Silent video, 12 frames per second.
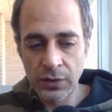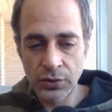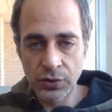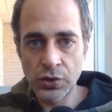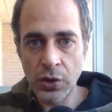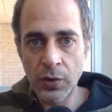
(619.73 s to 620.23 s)

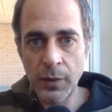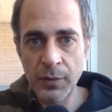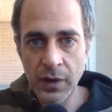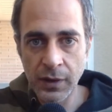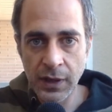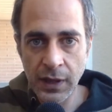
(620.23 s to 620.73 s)
show
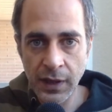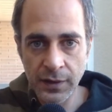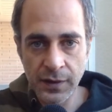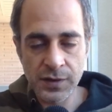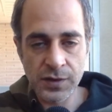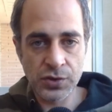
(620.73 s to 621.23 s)
America that
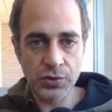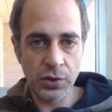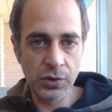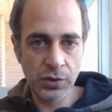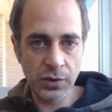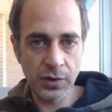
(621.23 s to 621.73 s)
it's
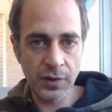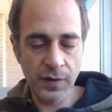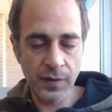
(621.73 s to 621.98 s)
stronger